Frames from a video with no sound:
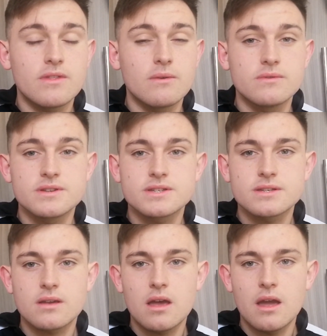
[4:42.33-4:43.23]
there
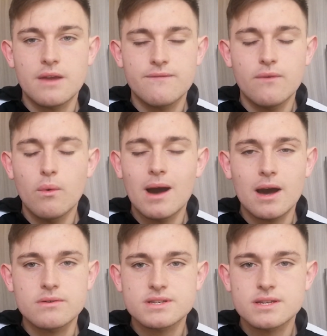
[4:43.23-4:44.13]
was a full
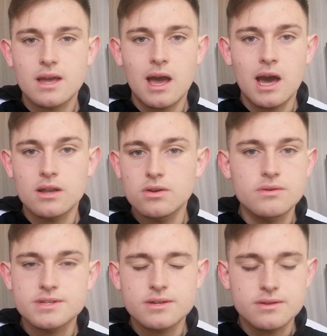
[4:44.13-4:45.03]
house at
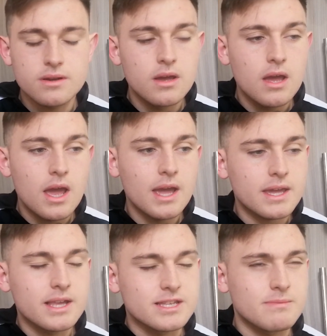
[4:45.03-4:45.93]
Luton
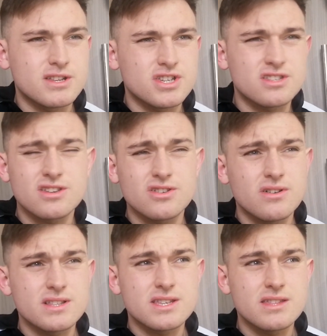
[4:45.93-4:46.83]
against Manchester
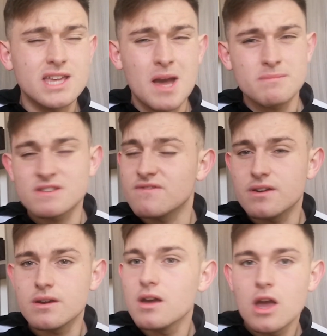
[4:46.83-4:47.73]
United. The
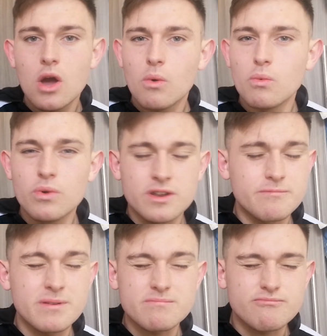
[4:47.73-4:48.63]
atmosphere would
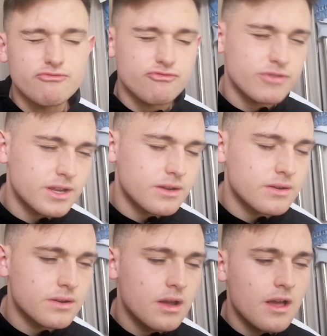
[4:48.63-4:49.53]
have been
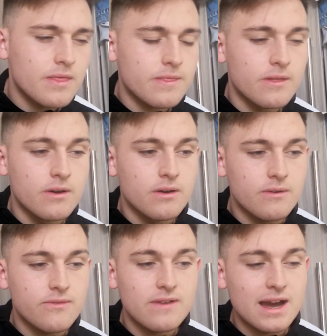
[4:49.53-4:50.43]
brilliant.
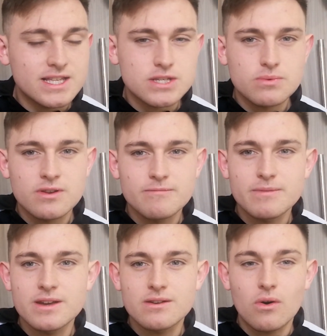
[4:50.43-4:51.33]
The fans would have
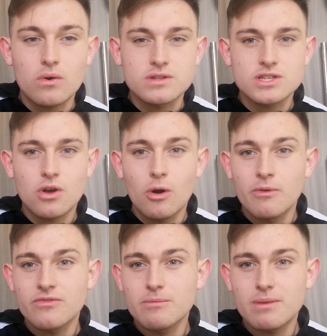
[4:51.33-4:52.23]
been on
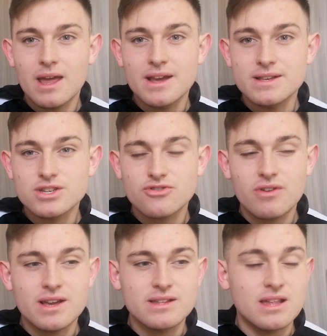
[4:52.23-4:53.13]
top of the players,
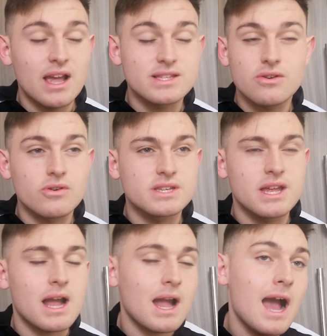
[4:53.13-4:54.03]
creating a
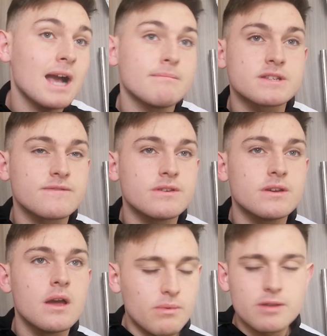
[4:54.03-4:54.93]
toxic
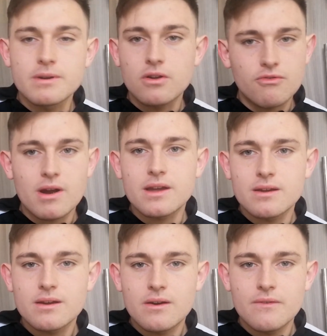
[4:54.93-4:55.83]
atmosphere. It would have been
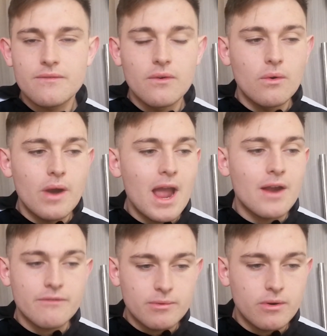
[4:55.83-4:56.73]
great for
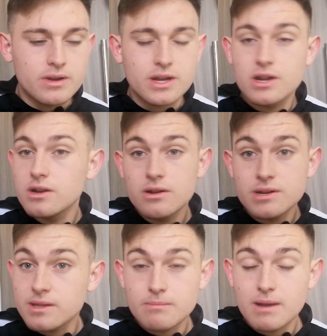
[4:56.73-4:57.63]
everyone,
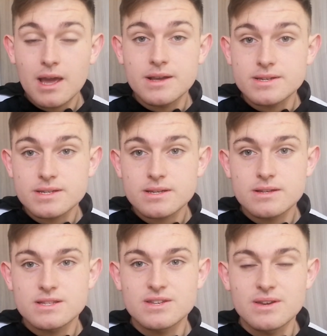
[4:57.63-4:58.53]
including the
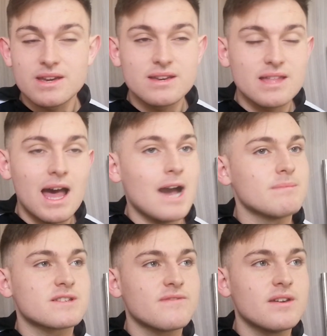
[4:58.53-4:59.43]
players, to hear that
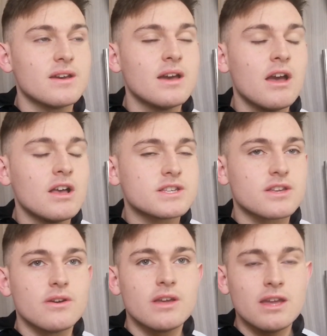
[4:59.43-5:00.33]
atmosphere.
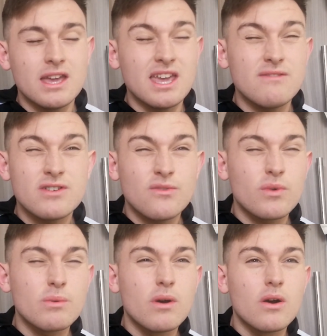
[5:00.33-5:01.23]
So even
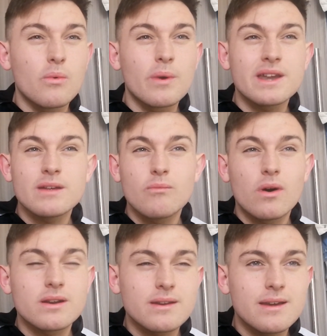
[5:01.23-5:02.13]
if we were winning
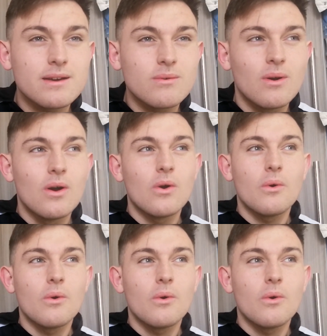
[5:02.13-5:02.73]
1-0